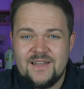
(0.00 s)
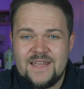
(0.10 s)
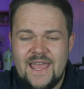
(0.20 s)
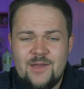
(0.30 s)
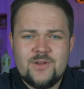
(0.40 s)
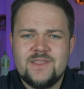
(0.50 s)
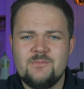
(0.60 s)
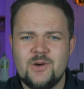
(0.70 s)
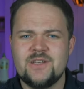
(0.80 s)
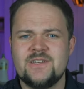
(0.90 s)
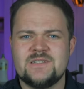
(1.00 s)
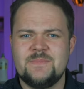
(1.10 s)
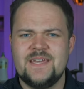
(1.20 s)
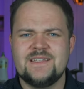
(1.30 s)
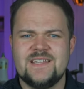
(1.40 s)
Like, how can the monitor
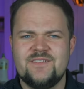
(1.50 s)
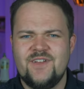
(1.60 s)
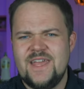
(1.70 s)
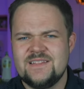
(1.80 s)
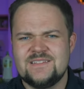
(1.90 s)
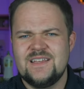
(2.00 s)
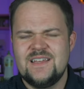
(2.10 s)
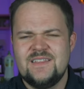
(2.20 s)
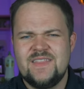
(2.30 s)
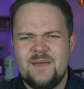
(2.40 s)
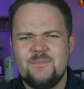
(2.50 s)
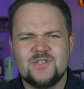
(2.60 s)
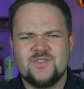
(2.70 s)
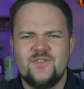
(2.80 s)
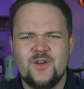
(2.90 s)
space advance that
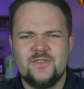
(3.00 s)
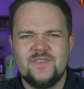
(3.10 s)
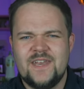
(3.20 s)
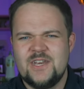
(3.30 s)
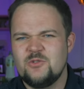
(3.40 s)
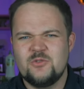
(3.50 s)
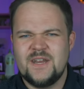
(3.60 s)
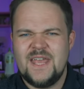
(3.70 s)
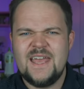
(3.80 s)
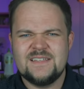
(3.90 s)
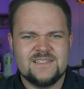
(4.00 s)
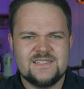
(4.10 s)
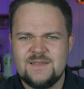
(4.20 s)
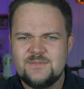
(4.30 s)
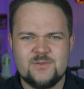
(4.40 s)
much further than it already has? It
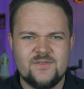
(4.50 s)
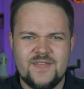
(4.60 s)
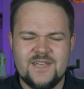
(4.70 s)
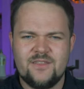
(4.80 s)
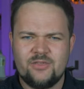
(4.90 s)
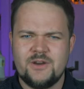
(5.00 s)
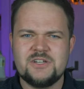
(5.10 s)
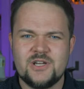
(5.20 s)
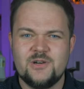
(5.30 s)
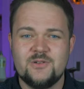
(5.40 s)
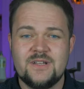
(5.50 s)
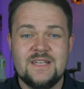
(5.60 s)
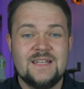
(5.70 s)
seems to have hit a threshold.